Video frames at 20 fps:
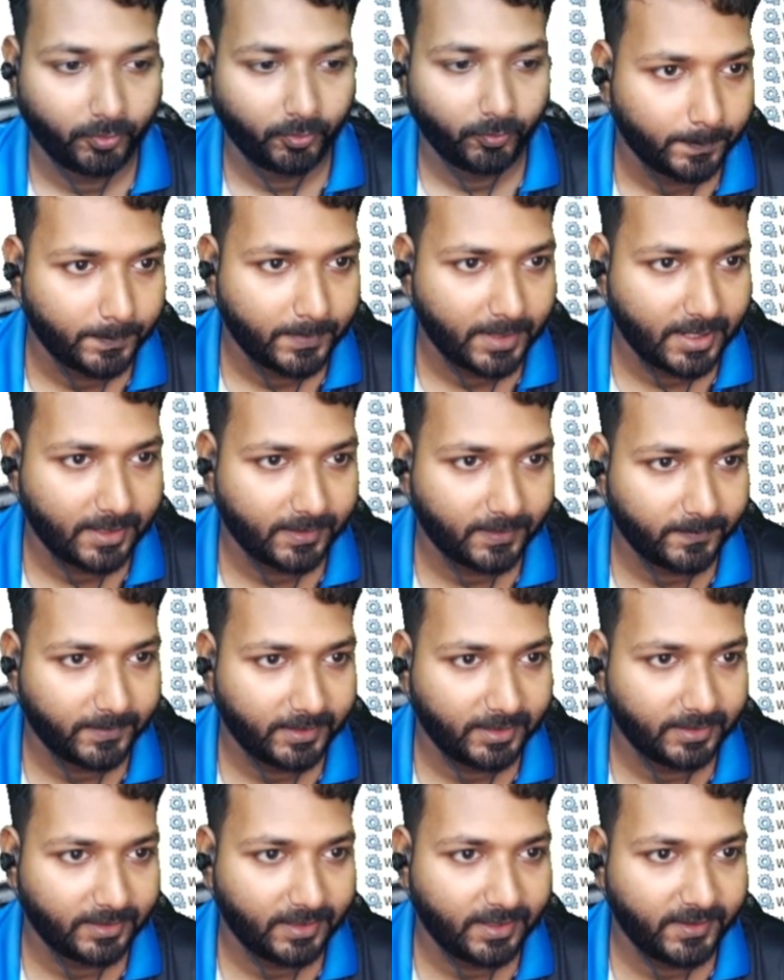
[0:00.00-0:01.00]

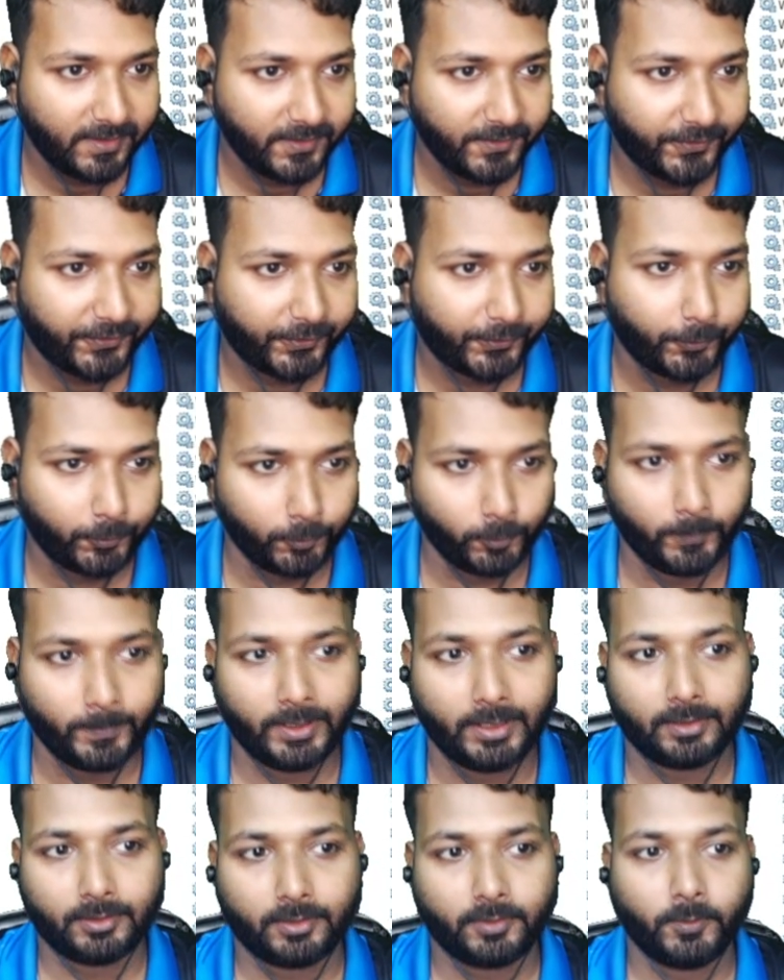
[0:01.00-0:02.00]
management
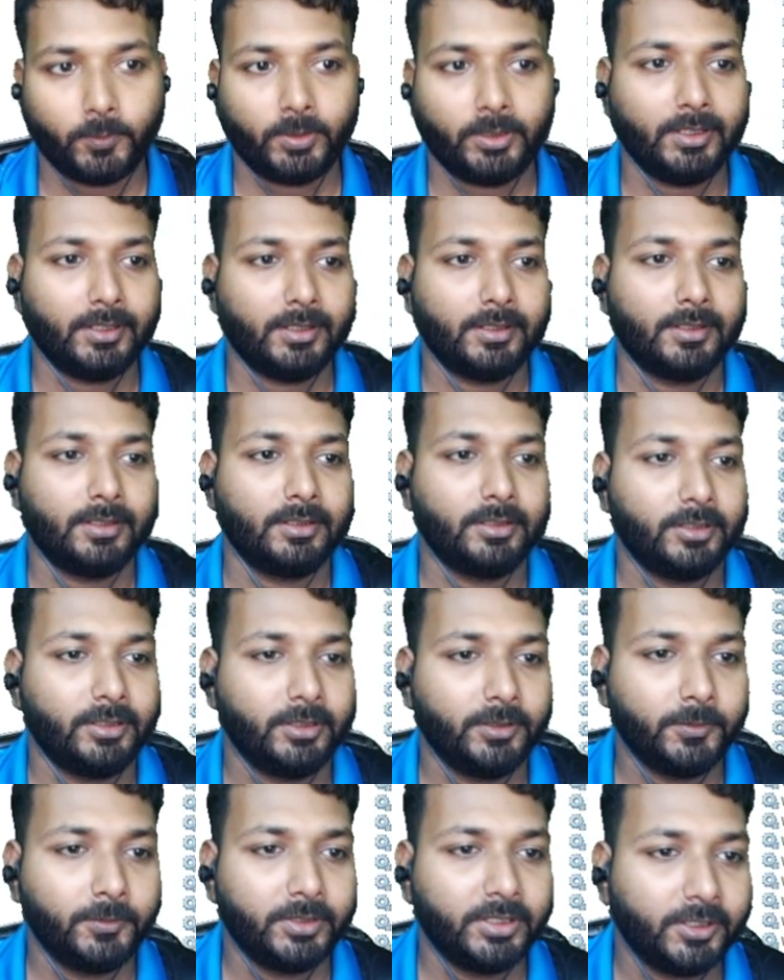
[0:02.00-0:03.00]
instrument. Okay,
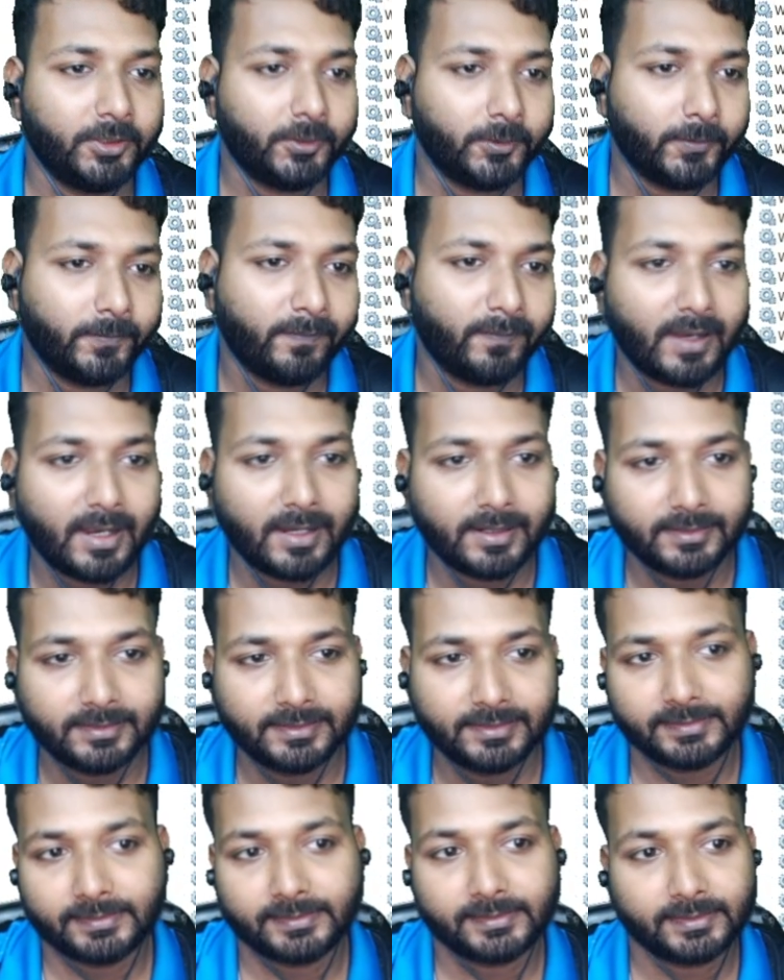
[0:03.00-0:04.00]
you need to find
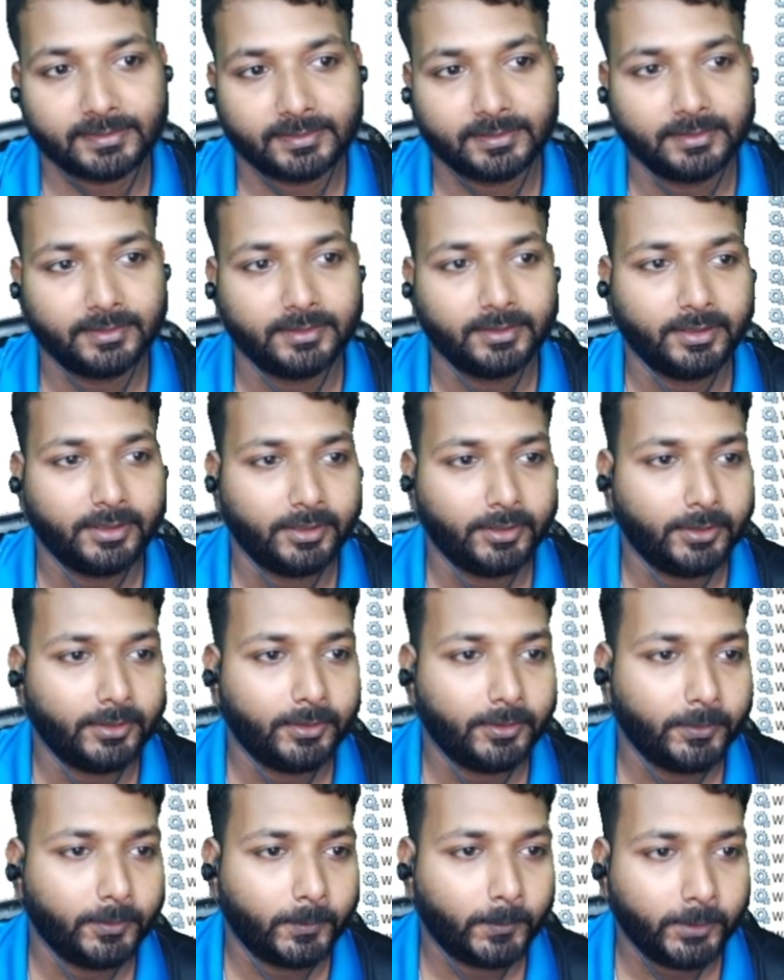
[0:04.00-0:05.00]
this
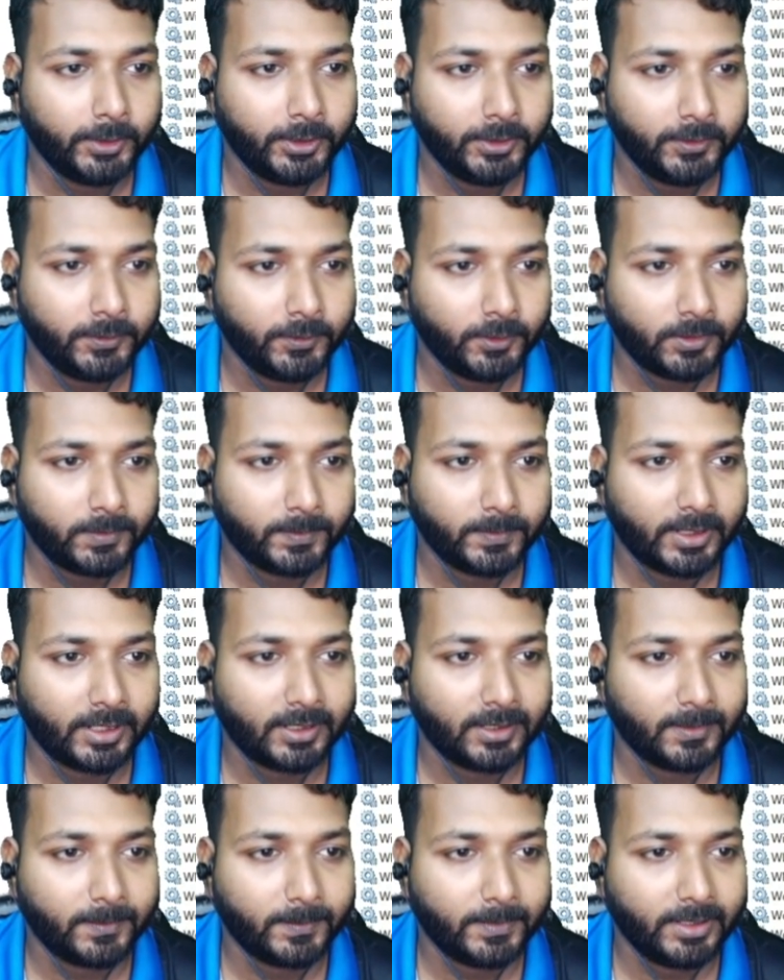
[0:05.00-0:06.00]
Windows
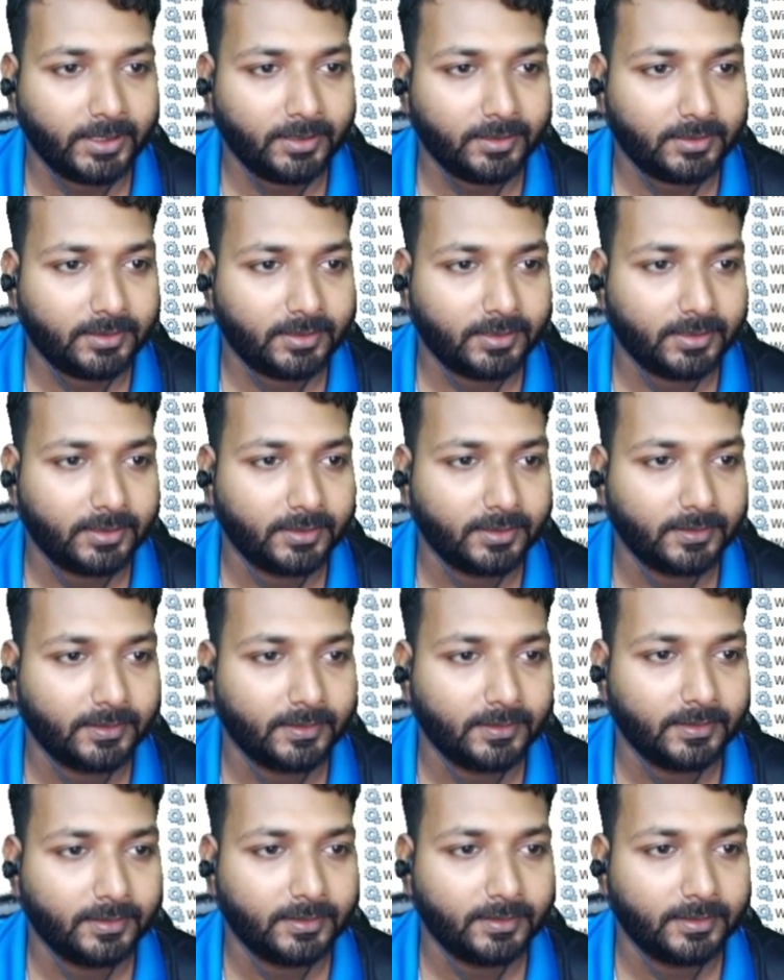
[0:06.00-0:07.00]
management
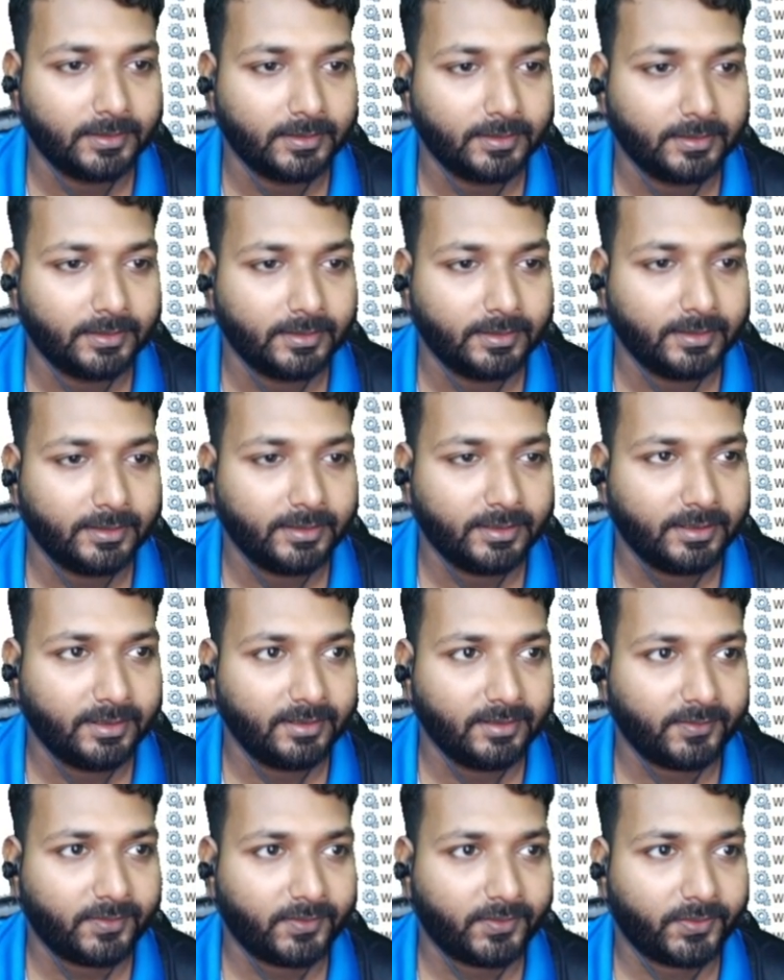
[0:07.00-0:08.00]

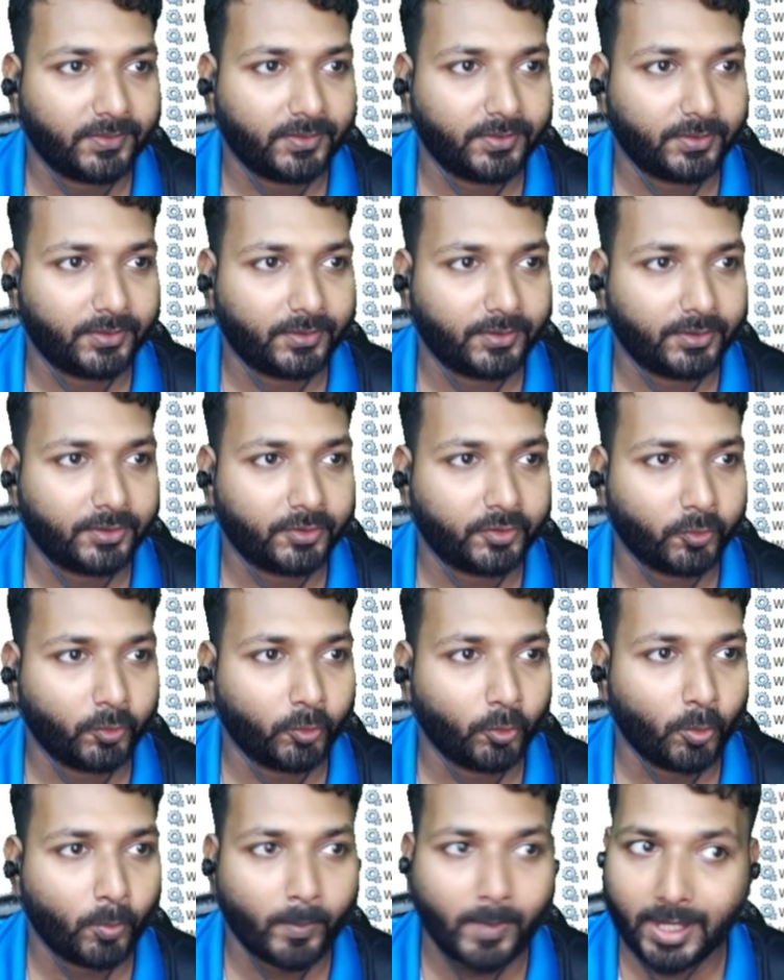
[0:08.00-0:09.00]

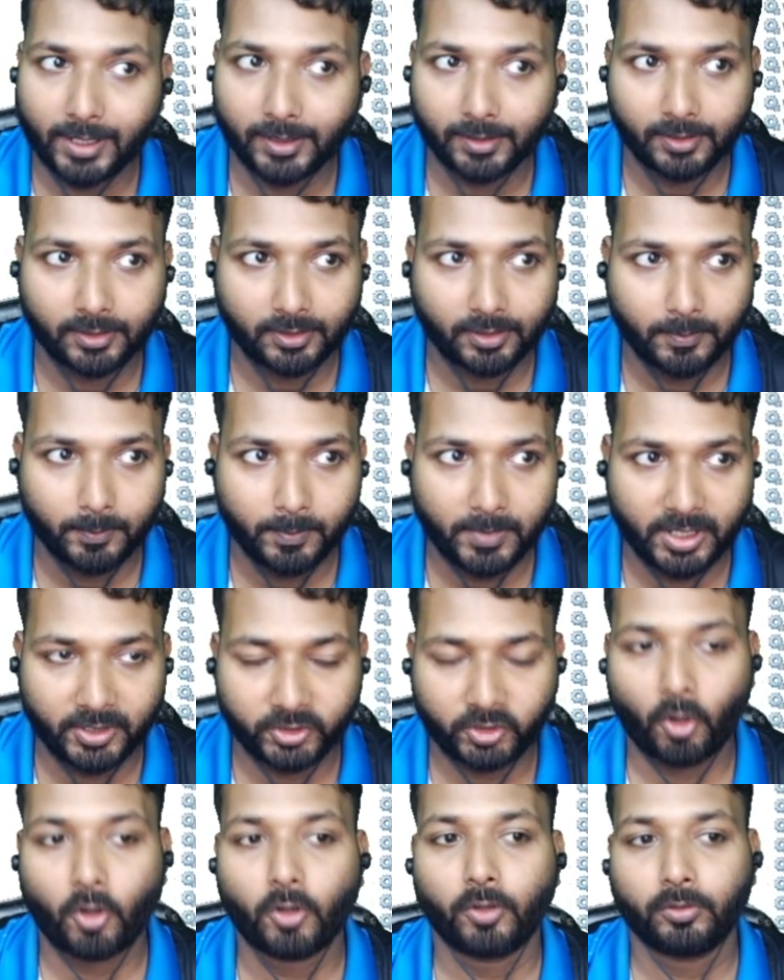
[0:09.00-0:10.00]
instrument
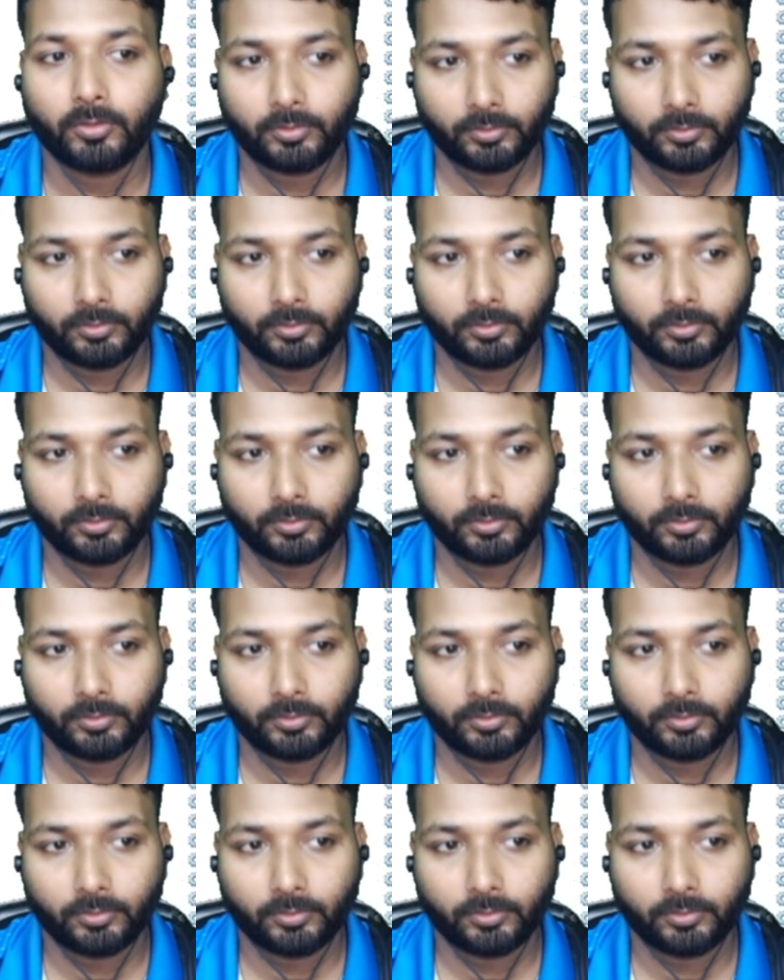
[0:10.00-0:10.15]
mention.